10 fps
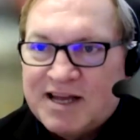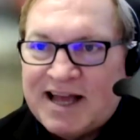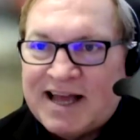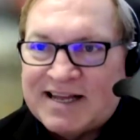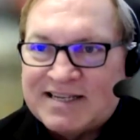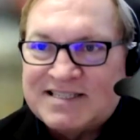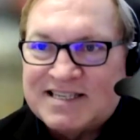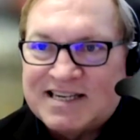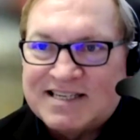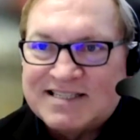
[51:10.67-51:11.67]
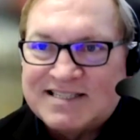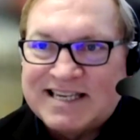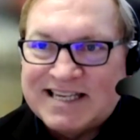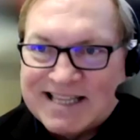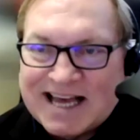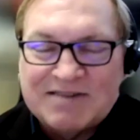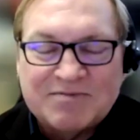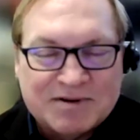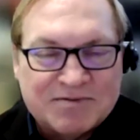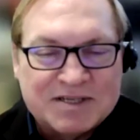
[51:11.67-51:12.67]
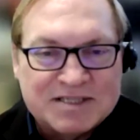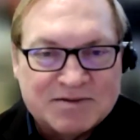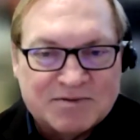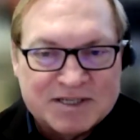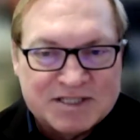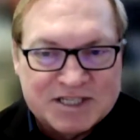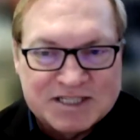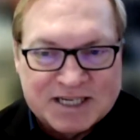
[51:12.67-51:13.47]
And seeing that was just